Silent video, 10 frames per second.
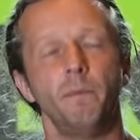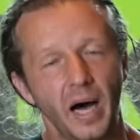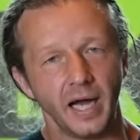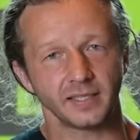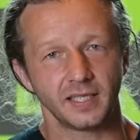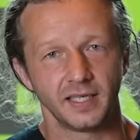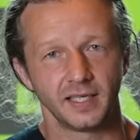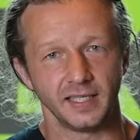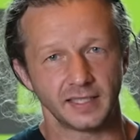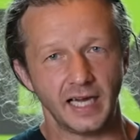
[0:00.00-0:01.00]
But
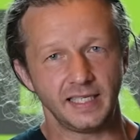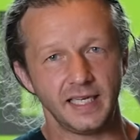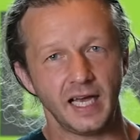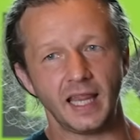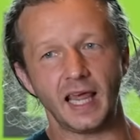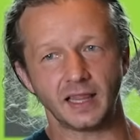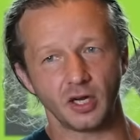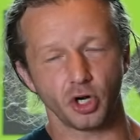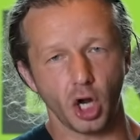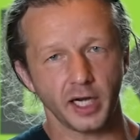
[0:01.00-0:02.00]
this idea
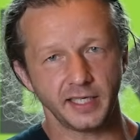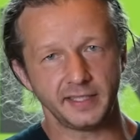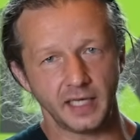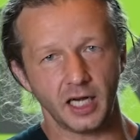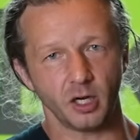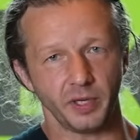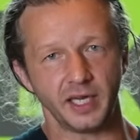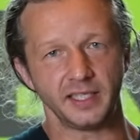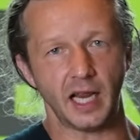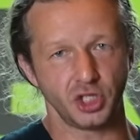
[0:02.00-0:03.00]
that they're not a designer
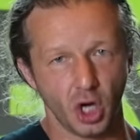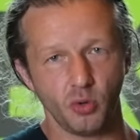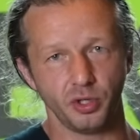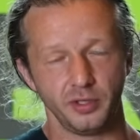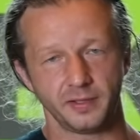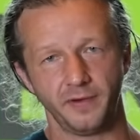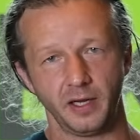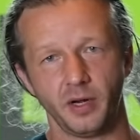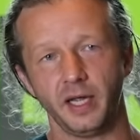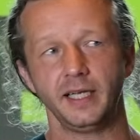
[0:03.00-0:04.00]
because they don't use
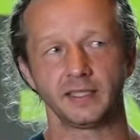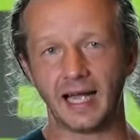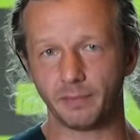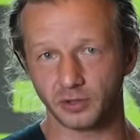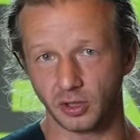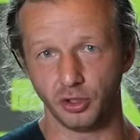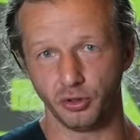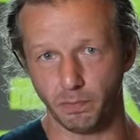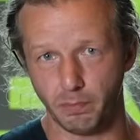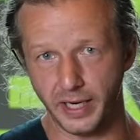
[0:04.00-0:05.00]
Figma is
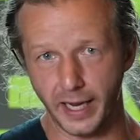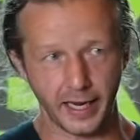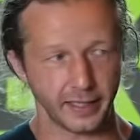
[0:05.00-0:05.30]
absolute B